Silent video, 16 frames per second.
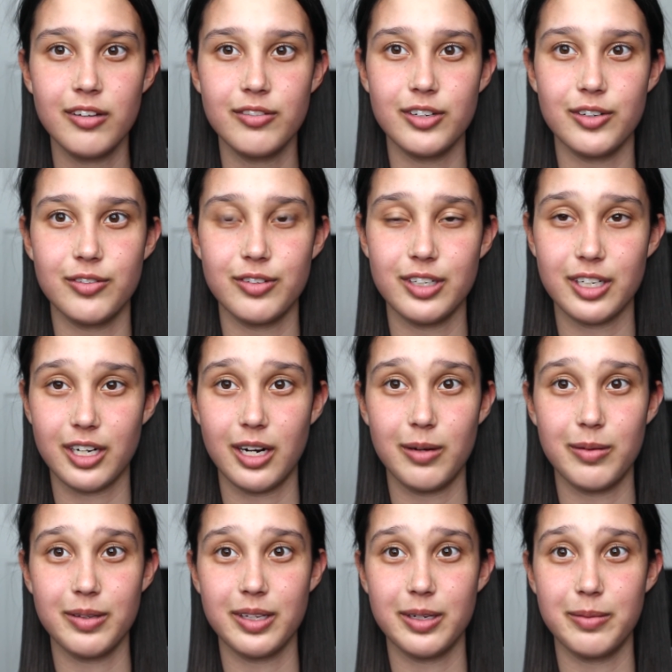feel free to
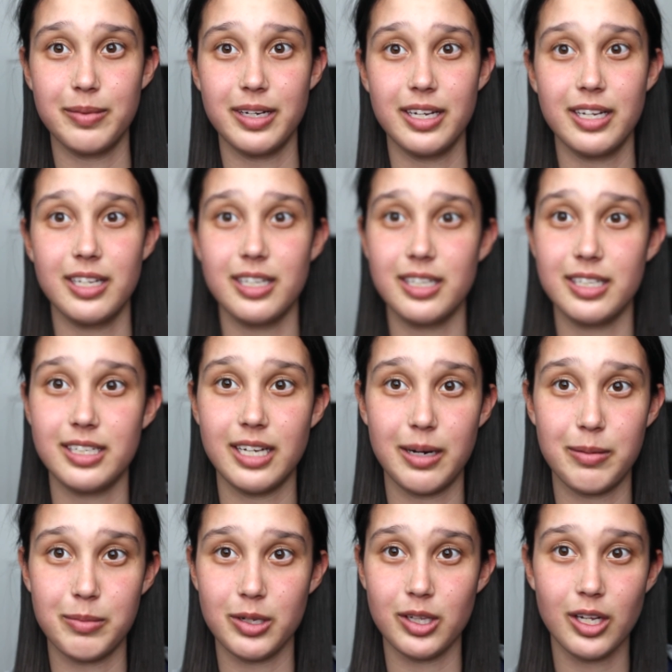comment them
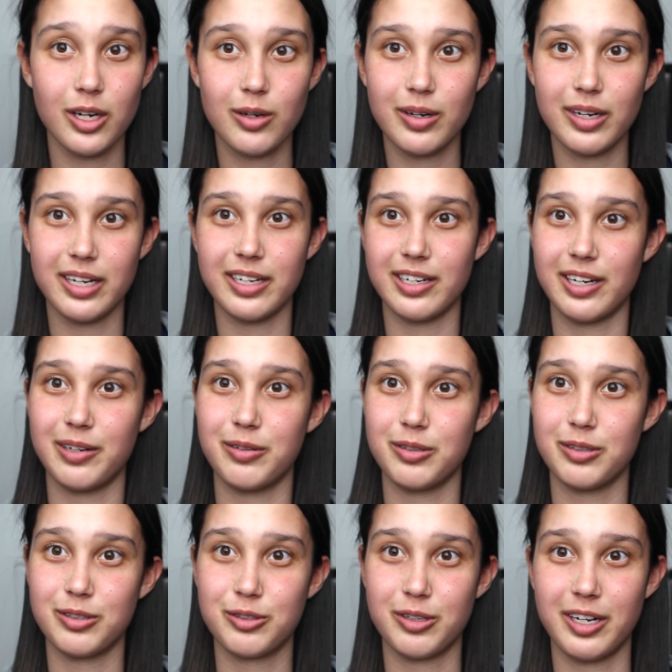down below and I
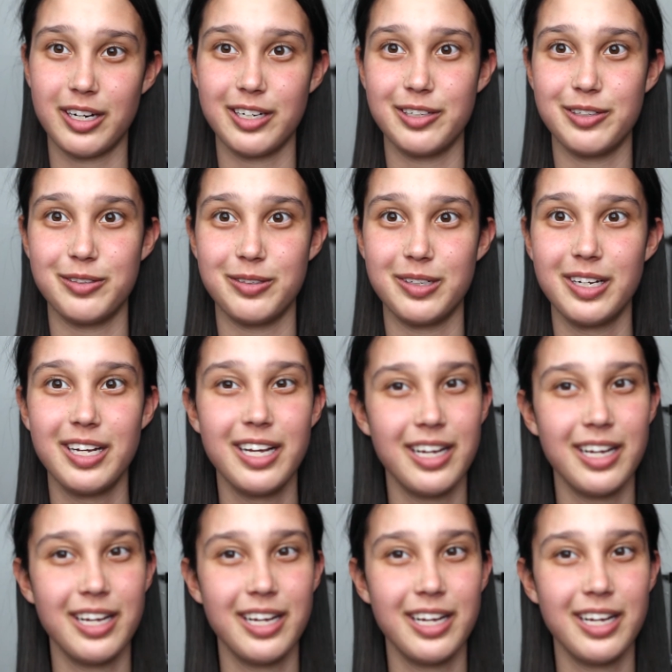will try to